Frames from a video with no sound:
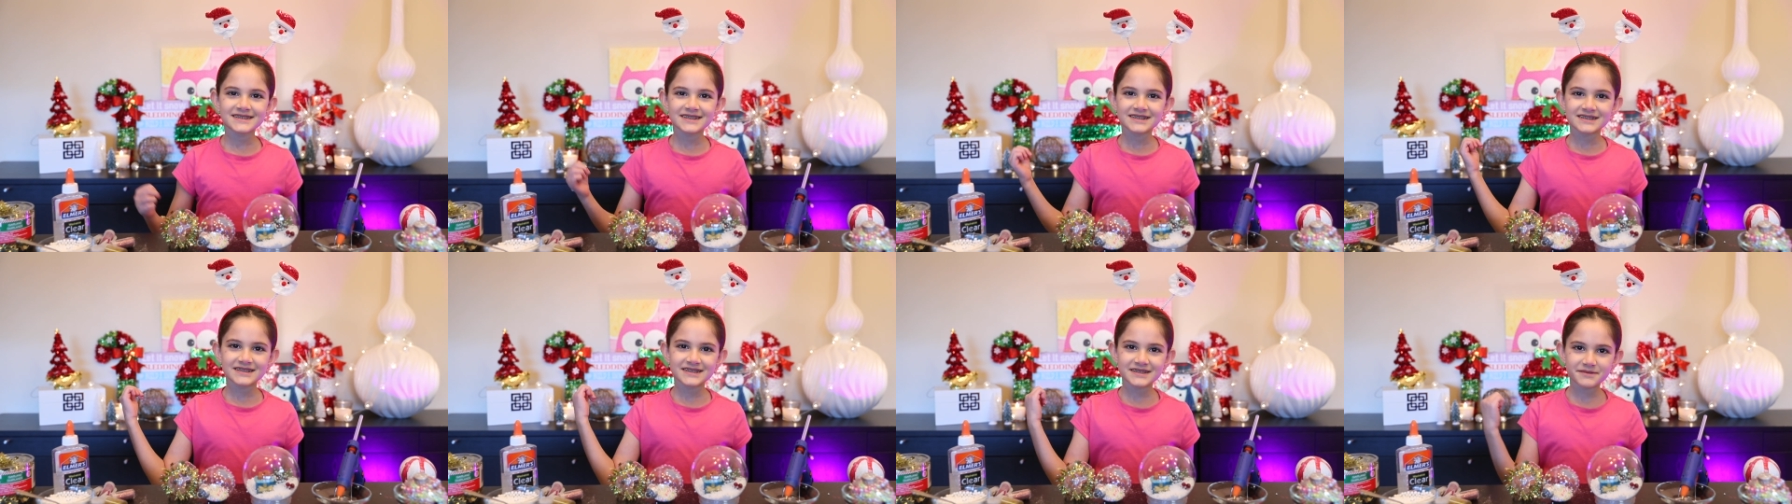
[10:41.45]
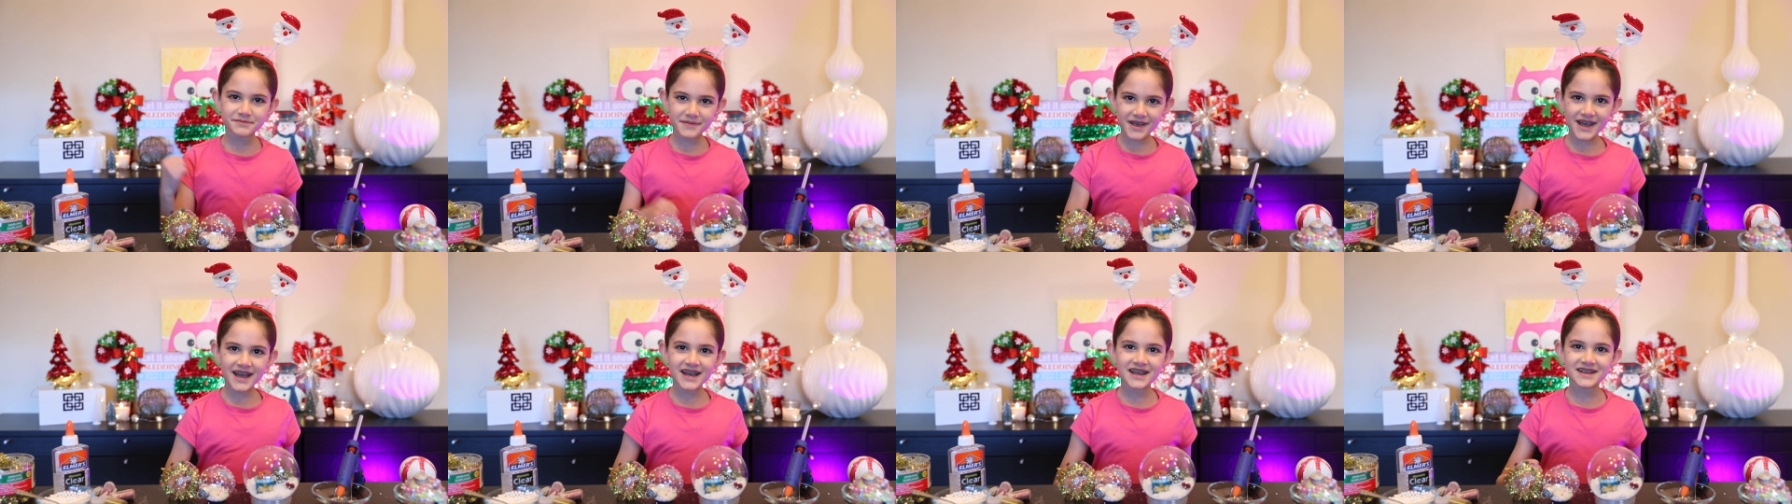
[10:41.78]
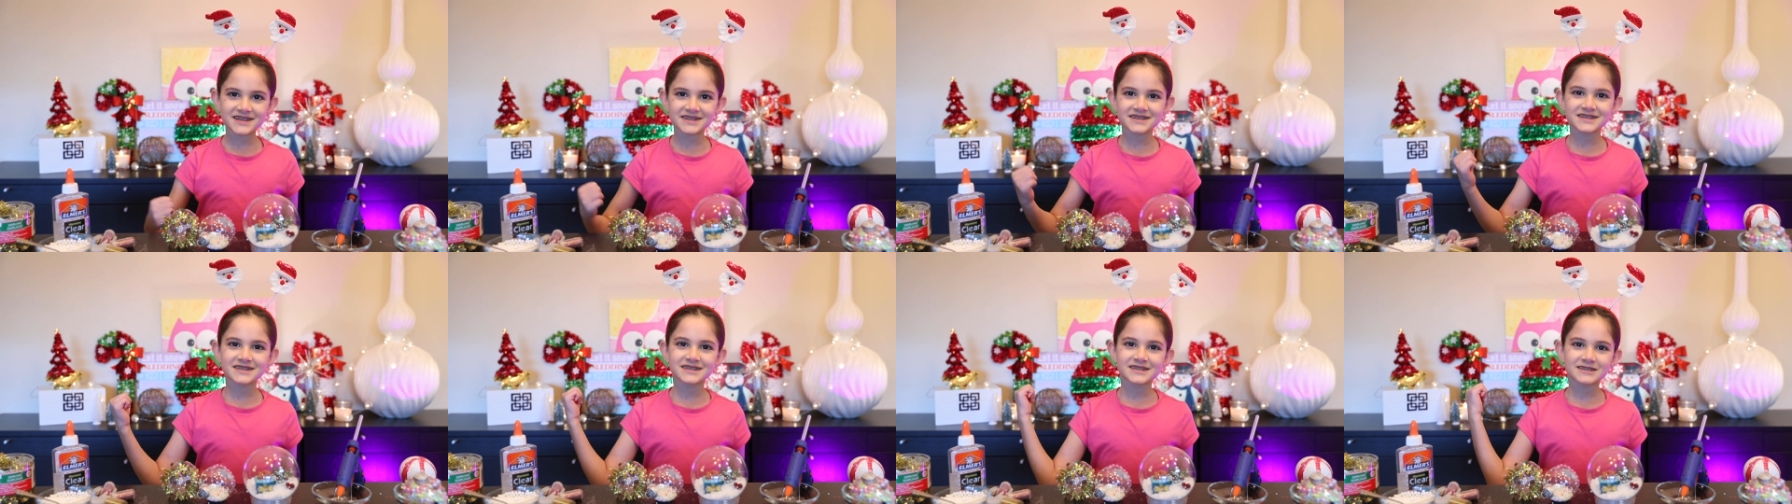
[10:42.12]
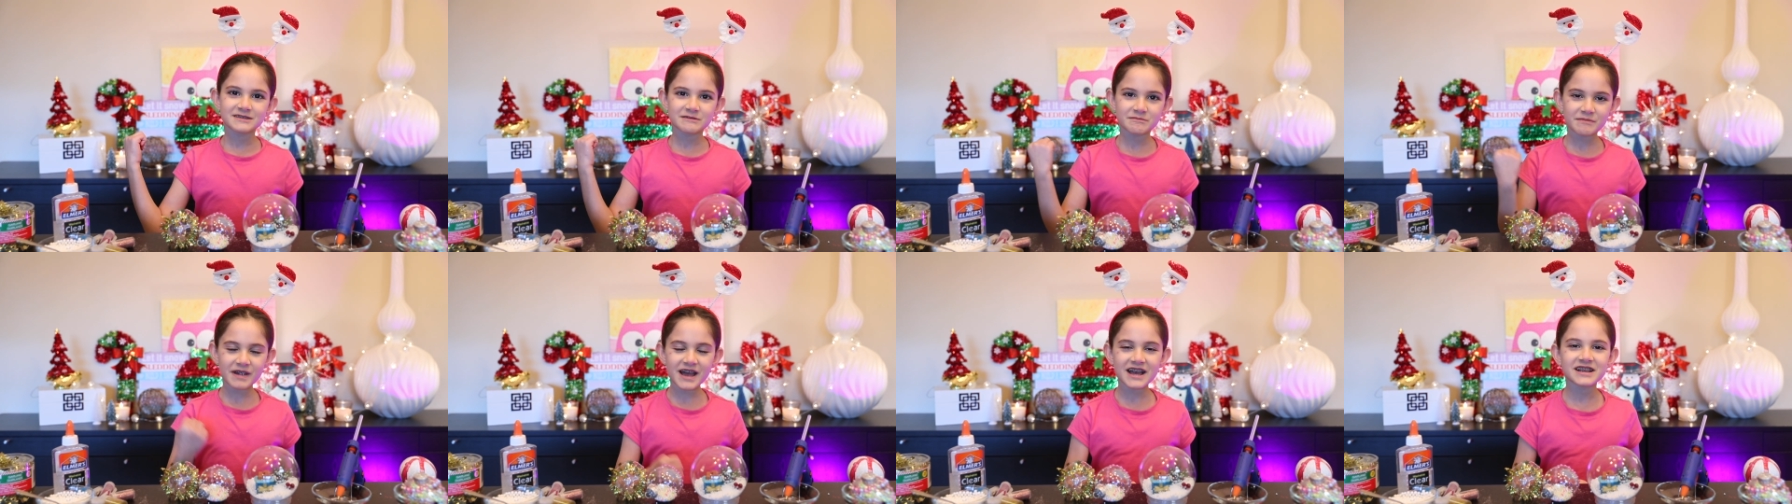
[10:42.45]
smash,
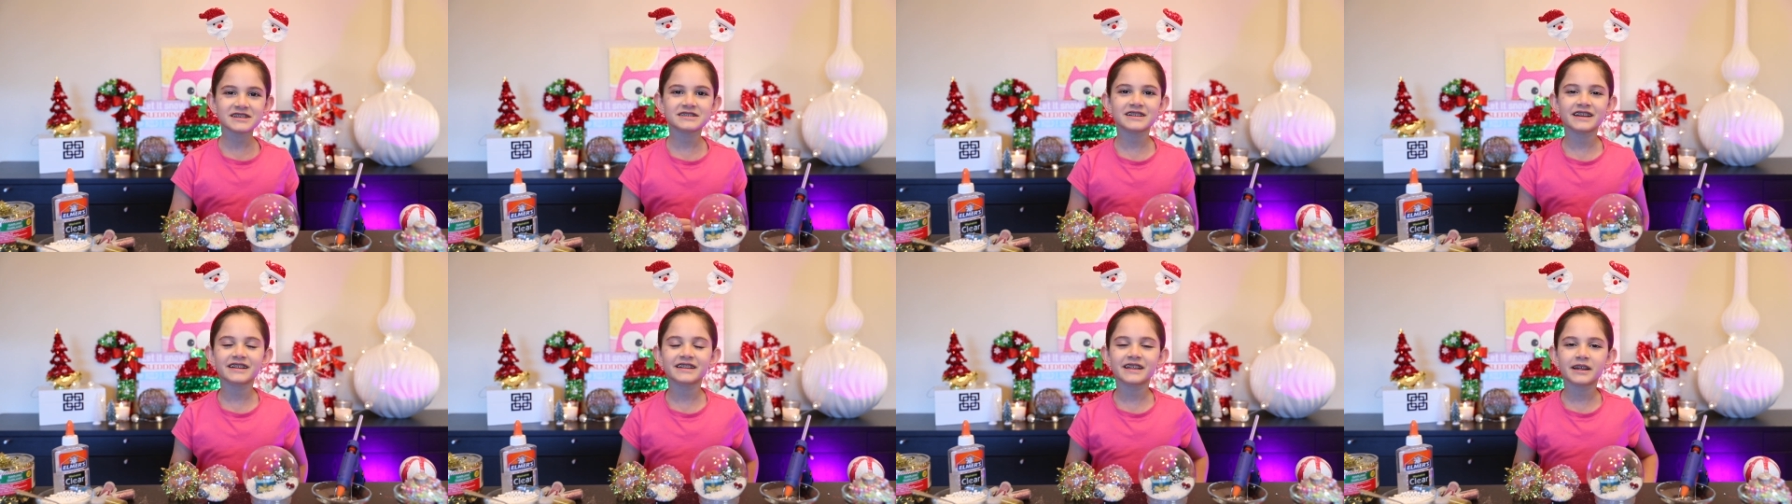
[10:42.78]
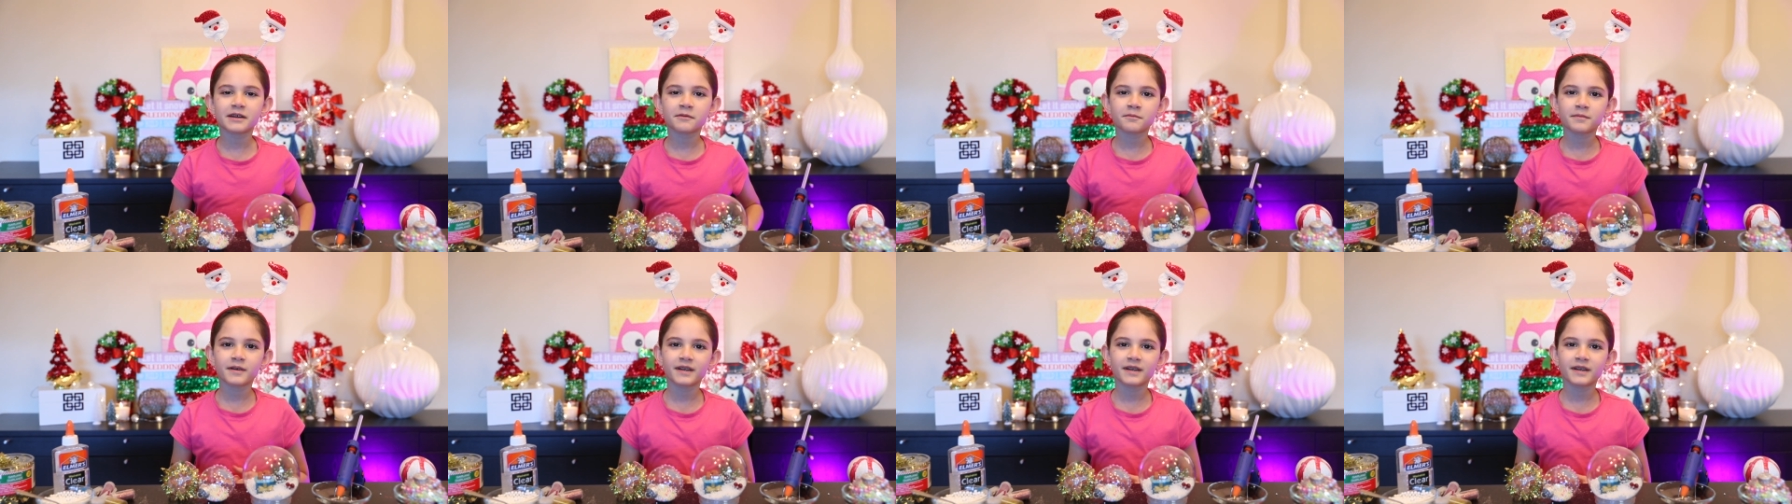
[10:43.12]
smash that like